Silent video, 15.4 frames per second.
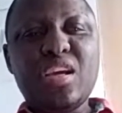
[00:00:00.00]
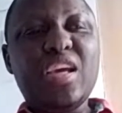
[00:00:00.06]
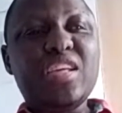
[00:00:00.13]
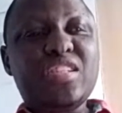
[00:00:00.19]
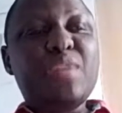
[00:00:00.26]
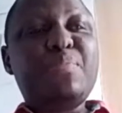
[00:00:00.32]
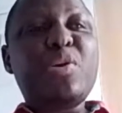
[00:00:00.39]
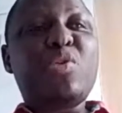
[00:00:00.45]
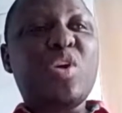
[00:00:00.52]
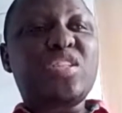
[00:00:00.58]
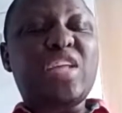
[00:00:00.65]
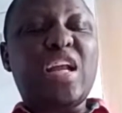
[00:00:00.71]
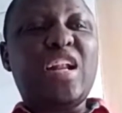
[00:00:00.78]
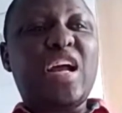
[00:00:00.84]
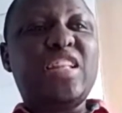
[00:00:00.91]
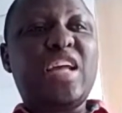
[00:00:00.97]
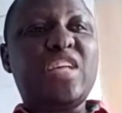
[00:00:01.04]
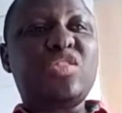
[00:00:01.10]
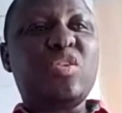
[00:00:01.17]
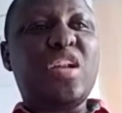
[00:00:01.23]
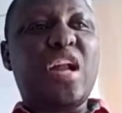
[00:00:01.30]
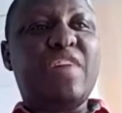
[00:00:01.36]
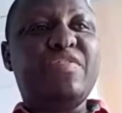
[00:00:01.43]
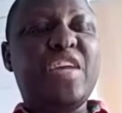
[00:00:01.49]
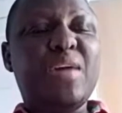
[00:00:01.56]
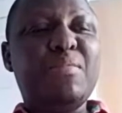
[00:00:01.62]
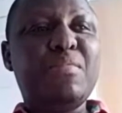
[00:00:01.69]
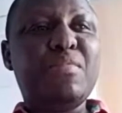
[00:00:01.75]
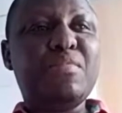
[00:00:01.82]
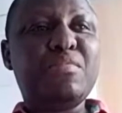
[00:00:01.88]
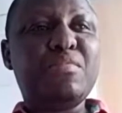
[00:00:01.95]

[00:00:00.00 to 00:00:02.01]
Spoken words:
Is it because Allah does not love them?